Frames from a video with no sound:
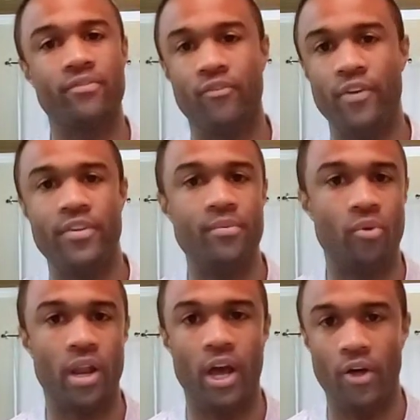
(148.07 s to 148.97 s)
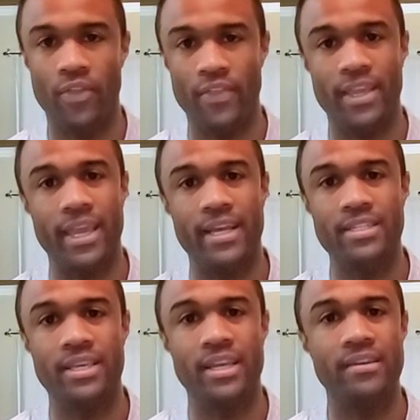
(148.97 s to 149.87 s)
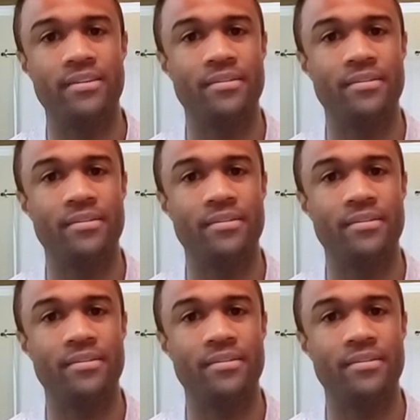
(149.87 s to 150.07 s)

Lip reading: for 50 more health at the canteen.